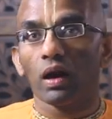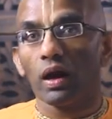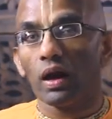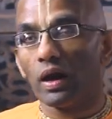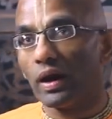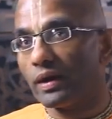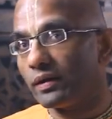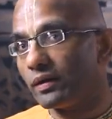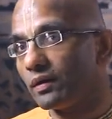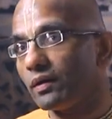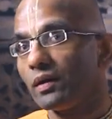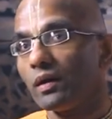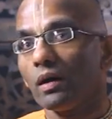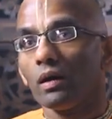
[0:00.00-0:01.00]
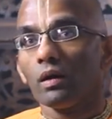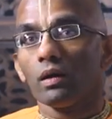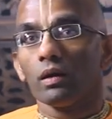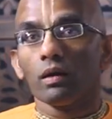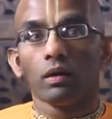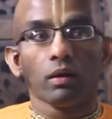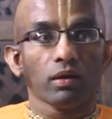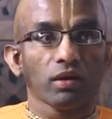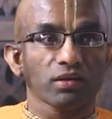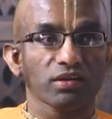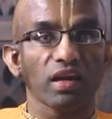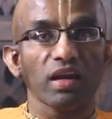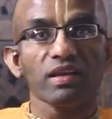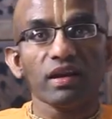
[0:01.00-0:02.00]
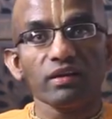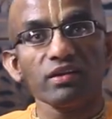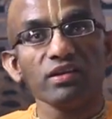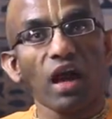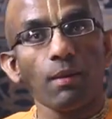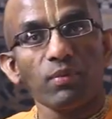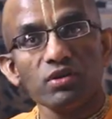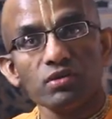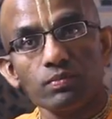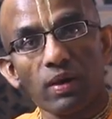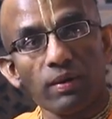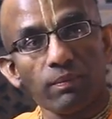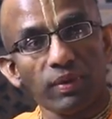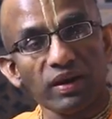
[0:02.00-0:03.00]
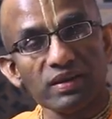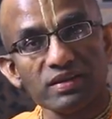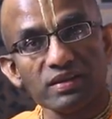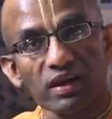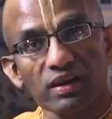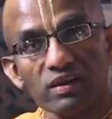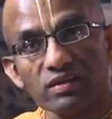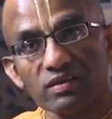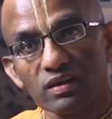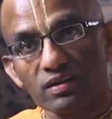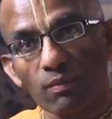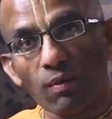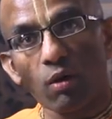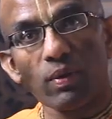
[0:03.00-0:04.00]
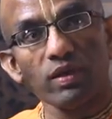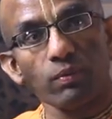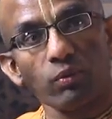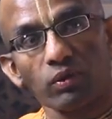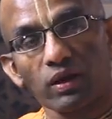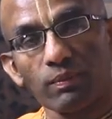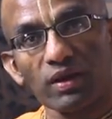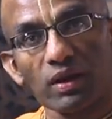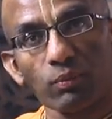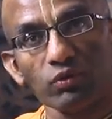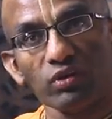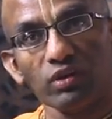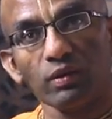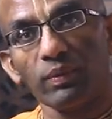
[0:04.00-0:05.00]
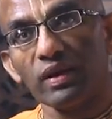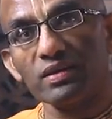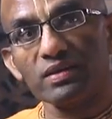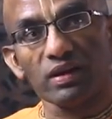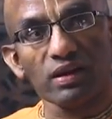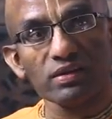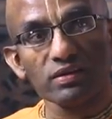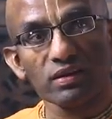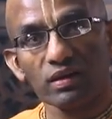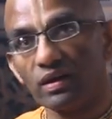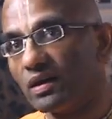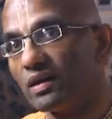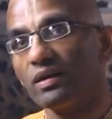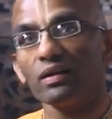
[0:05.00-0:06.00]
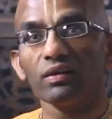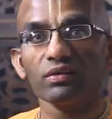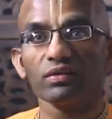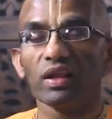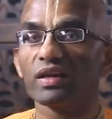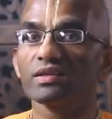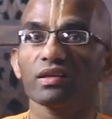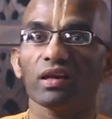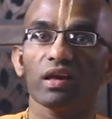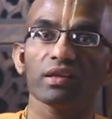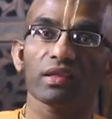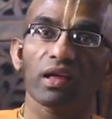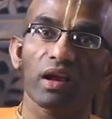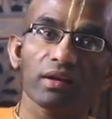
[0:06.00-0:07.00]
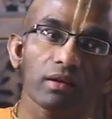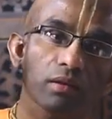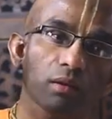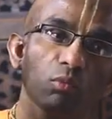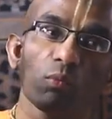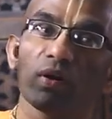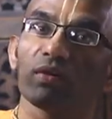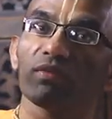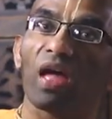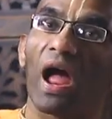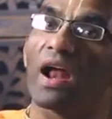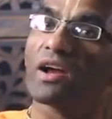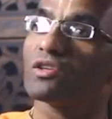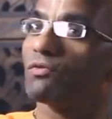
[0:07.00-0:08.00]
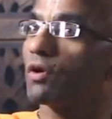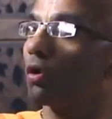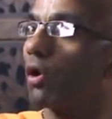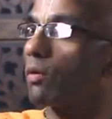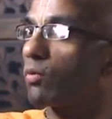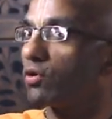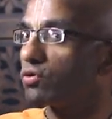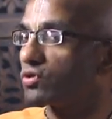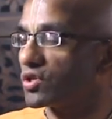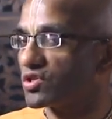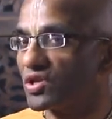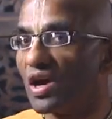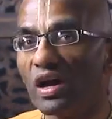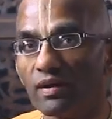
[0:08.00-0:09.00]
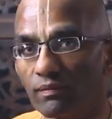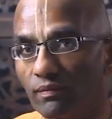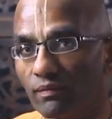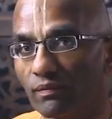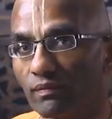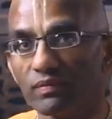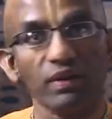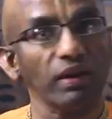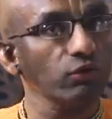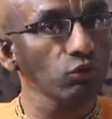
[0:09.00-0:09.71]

And saying that this happens by brain cell, somehow by the chemical processing of the brain cells, is like saying that the movement of the hands of a clock produces time. They're